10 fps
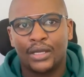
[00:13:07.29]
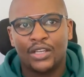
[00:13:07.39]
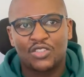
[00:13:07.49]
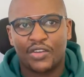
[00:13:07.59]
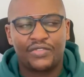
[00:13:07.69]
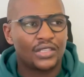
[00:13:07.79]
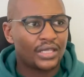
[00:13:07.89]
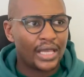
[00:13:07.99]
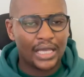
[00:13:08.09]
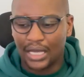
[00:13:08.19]
So if you're
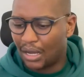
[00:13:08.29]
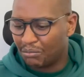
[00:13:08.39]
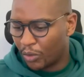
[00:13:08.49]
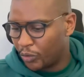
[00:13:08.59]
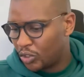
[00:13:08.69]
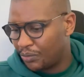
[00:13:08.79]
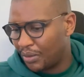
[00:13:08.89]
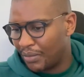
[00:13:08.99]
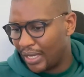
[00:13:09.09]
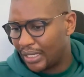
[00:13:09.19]
saying, I'm going to be
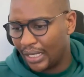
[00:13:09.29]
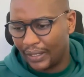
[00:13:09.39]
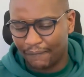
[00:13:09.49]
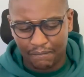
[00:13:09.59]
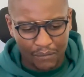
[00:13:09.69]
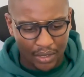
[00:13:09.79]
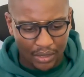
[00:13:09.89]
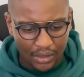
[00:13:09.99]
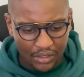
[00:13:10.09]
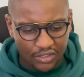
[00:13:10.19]
making
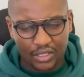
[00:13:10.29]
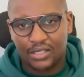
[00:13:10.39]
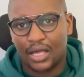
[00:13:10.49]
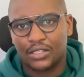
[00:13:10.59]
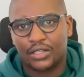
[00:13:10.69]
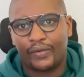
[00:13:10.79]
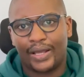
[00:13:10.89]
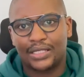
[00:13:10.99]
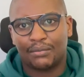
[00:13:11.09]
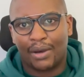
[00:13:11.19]
6,000
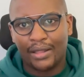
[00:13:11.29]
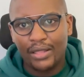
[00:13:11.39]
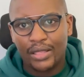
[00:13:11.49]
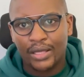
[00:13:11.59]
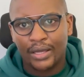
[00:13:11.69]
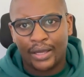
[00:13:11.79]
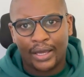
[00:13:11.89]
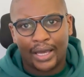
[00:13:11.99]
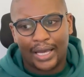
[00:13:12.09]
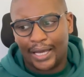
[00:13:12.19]
rands a month,
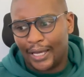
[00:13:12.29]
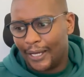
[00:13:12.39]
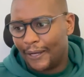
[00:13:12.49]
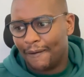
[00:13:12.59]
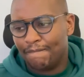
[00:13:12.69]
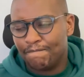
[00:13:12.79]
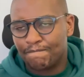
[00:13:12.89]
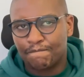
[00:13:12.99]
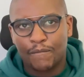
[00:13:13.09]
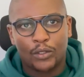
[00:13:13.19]

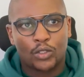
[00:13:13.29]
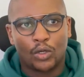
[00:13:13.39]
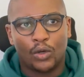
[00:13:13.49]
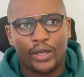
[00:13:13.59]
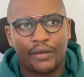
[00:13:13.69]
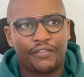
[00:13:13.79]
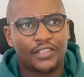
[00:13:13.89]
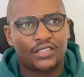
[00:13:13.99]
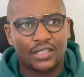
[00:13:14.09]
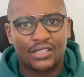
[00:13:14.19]
so if it's
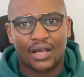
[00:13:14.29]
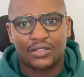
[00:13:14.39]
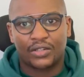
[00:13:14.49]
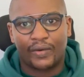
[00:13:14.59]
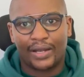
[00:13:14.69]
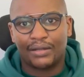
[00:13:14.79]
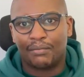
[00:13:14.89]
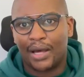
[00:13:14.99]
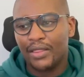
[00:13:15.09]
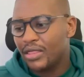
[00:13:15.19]
6,000 Rand a
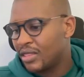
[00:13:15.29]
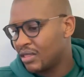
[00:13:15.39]
month,